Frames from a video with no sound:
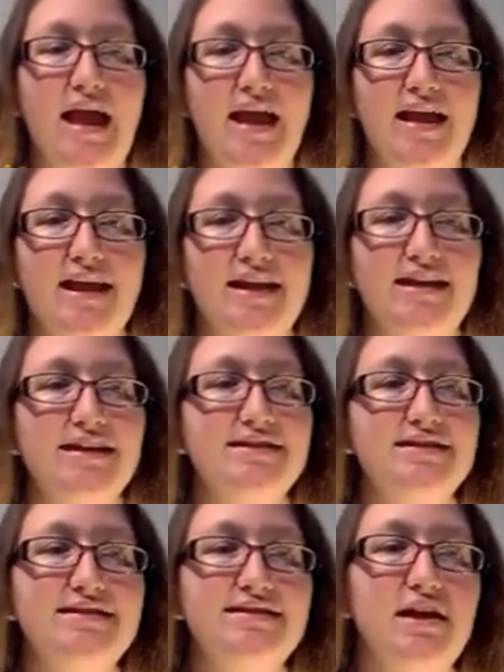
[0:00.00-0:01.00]
A
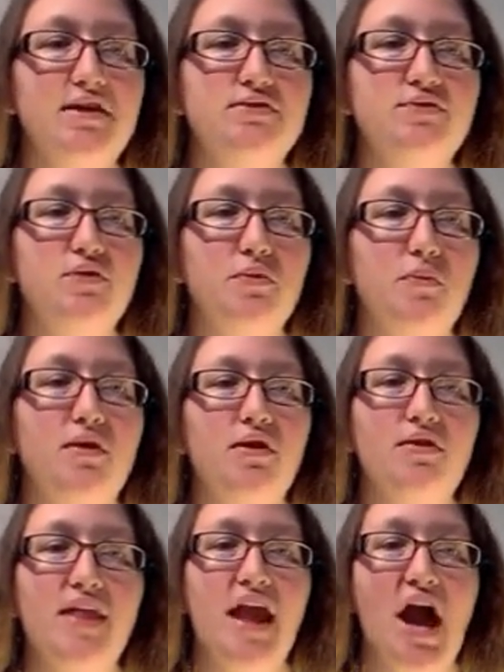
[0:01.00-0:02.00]
stands for what
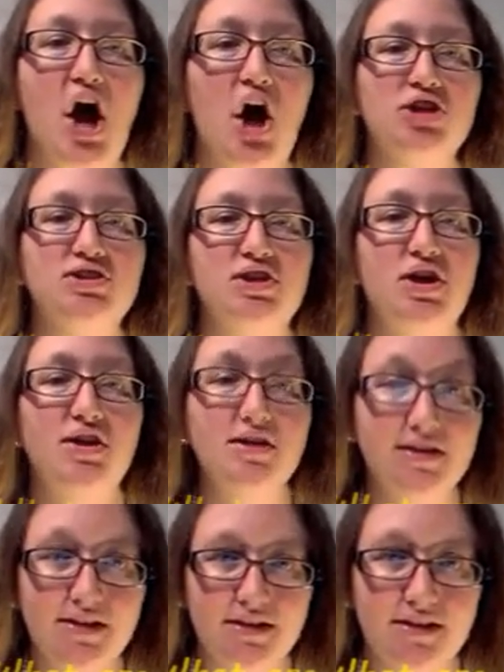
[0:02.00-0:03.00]
are the
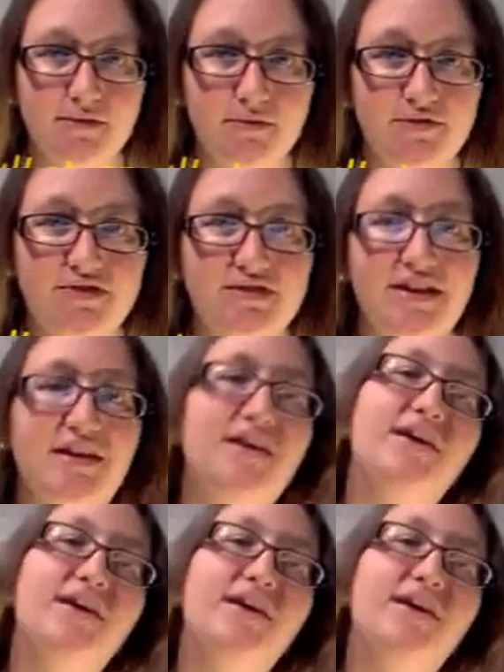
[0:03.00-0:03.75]
alternatives